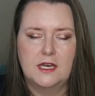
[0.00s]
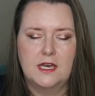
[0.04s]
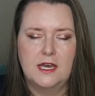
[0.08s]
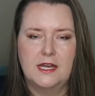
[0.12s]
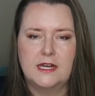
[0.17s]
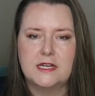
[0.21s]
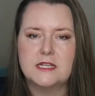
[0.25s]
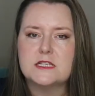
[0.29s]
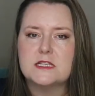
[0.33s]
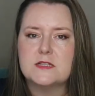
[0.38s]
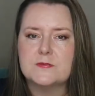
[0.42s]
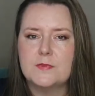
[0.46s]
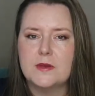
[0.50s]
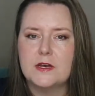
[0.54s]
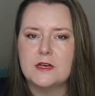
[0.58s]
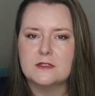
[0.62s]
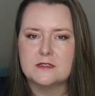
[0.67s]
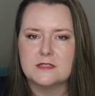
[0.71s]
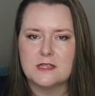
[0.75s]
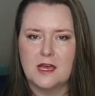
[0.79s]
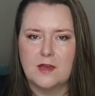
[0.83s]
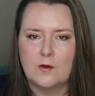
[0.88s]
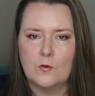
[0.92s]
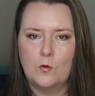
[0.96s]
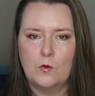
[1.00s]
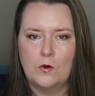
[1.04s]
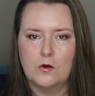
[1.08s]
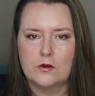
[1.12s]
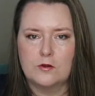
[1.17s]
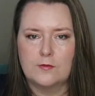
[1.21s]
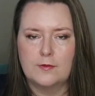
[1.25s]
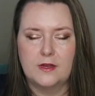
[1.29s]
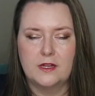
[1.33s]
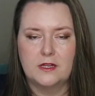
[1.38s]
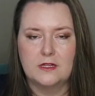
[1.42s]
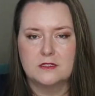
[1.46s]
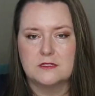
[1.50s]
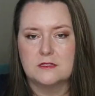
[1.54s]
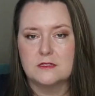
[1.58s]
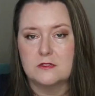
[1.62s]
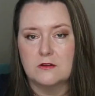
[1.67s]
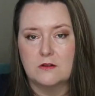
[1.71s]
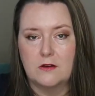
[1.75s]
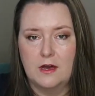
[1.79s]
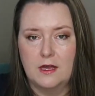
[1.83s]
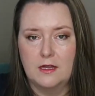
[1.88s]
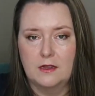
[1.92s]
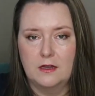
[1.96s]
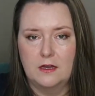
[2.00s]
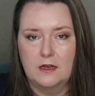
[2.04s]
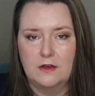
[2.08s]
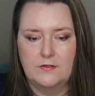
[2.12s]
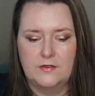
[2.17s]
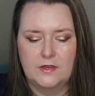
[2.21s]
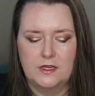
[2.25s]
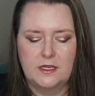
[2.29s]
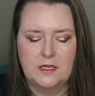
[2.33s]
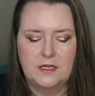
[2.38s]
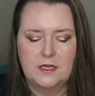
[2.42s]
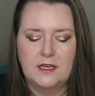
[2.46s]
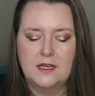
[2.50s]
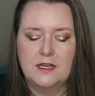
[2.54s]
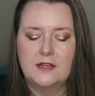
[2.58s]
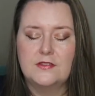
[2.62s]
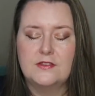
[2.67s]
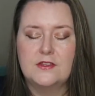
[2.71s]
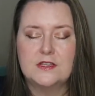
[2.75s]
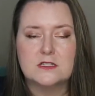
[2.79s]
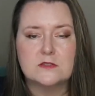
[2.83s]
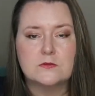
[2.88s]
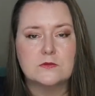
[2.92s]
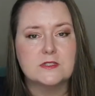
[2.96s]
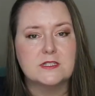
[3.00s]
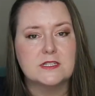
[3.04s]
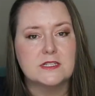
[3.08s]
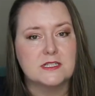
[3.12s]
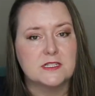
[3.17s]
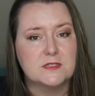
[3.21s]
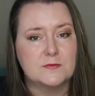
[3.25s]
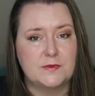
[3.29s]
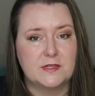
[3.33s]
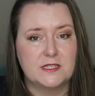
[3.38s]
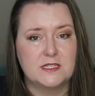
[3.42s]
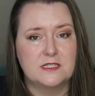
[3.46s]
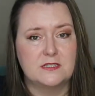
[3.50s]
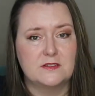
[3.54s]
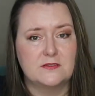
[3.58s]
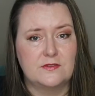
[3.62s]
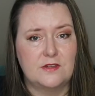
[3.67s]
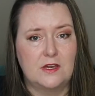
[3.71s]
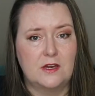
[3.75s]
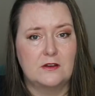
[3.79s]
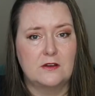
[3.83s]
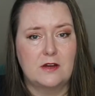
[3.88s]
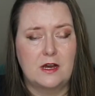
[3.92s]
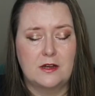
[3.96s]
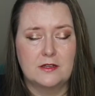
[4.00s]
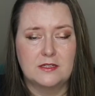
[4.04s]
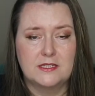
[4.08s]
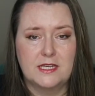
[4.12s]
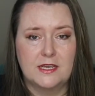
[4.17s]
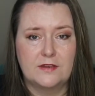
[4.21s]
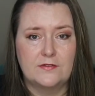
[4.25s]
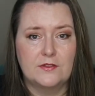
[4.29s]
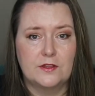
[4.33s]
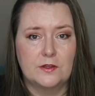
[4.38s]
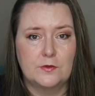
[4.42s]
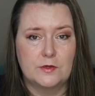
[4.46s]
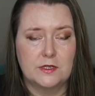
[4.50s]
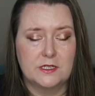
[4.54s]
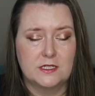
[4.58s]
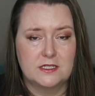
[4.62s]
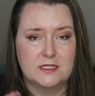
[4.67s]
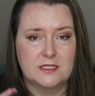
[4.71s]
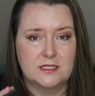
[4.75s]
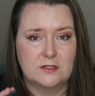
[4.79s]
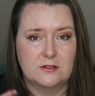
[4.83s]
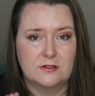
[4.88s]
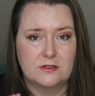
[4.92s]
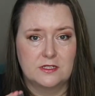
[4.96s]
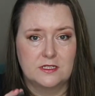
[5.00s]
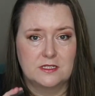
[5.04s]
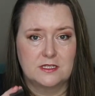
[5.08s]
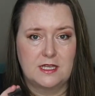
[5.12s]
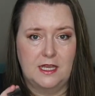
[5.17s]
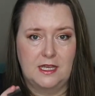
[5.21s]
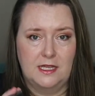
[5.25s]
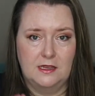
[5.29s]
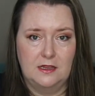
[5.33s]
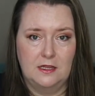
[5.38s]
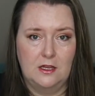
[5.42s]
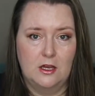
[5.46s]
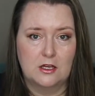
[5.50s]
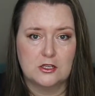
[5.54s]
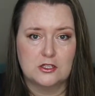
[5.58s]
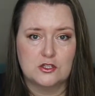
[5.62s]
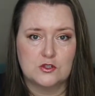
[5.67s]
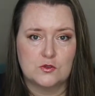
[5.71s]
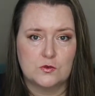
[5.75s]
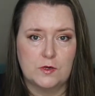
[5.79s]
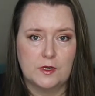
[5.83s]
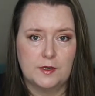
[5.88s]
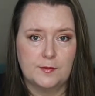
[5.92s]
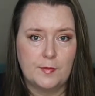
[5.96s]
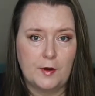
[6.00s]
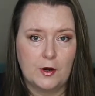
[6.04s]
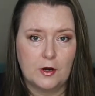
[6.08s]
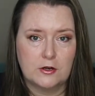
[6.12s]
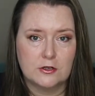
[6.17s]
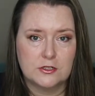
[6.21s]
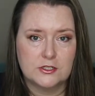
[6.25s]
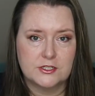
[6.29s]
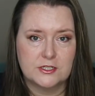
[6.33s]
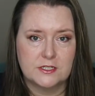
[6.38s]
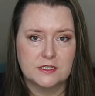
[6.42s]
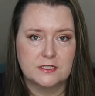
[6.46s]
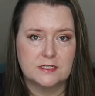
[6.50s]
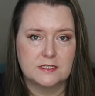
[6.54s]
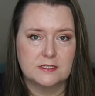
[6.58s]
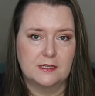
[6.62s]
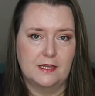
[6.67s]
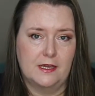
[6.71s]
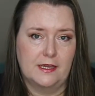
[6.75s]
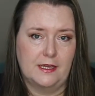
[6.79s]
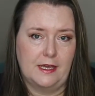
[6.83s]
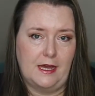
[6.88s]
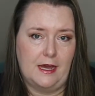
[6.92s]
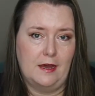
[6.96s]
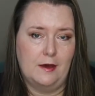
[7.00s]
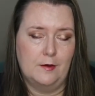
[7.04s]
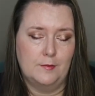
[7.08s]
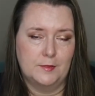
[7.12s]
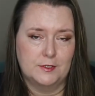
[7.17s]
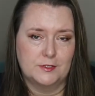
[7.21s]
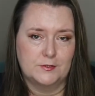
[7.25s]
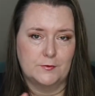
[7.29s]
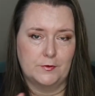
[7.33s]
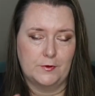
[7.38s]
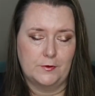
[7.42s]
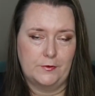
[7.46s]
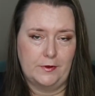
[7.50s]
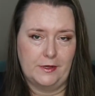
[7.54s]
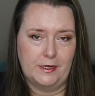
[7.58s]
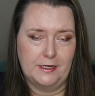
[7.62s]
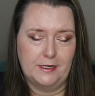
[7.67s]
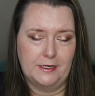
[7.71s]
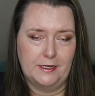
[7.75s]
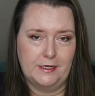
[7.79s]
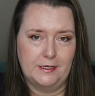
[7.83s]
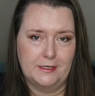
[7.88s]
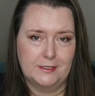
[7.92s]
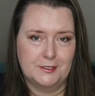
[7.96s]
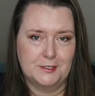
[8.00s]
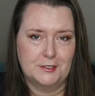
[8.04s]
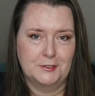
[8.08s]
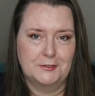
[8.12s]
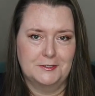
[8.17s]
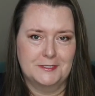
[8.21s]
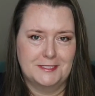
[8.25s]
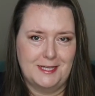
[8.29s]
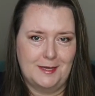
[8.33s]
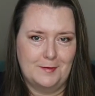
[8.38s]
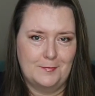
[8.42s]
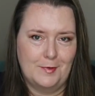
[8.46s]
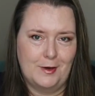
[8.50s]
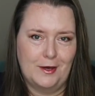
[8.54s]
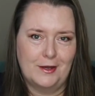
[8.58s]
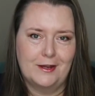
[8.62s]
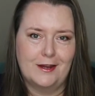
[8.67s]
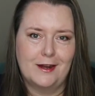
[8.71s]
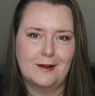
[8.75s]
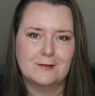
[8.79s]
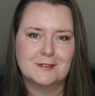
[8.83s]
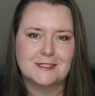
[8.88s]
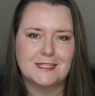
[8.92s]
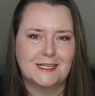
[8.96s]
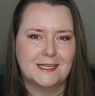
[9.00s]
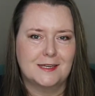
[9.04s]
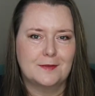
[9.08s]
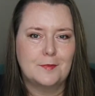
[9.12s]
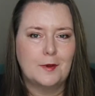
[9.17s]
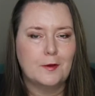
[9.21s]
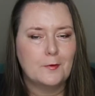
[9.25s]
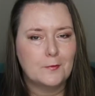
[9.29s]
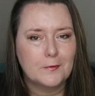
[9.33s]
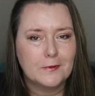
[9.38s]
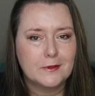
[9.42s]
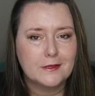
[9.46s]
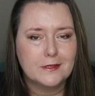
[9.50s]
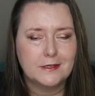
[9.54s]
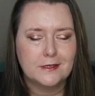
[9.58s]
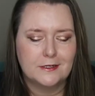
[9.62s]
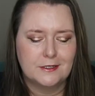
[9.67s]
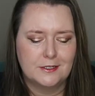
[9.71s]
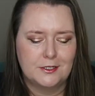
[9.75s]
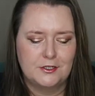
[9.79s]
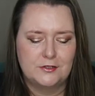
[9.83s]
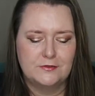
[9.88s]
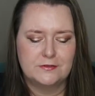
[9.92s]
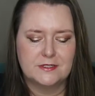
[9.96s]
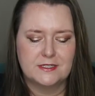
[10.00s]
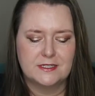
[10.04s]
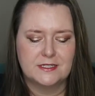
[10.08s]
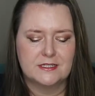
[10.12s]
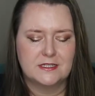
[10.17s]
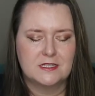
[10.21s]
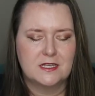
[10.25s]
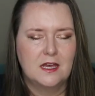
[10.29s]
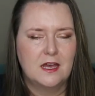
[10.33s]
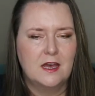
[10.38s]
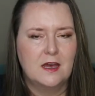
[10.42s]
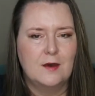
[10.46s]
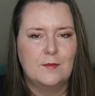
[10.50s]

And it smells like watermelon, so I love it. This was expensive, though. I definitely would consider this a luxury purchase. Like, I almost regretted it as soon as I bought it. I was like, am I really going to use this?